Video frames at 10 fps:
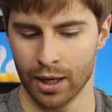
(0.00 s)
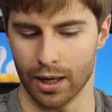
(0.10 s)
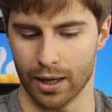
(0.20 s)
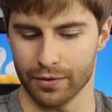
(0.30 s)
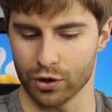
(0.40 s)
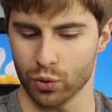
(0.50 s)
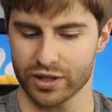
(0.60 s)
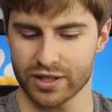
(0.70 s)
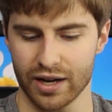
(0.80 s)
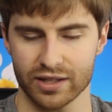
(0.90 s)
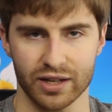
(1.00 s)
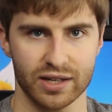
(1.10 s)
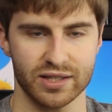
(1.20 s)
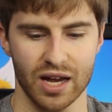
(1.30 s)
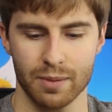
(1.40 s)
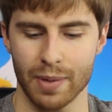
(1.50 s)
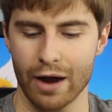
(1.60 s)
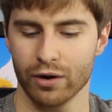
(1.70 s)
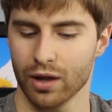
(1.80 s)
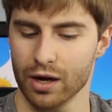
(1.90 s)
Uh, the quick settings, like I said,
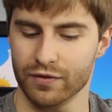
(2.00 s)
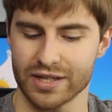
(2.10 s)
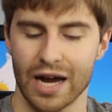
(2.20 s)
battery life is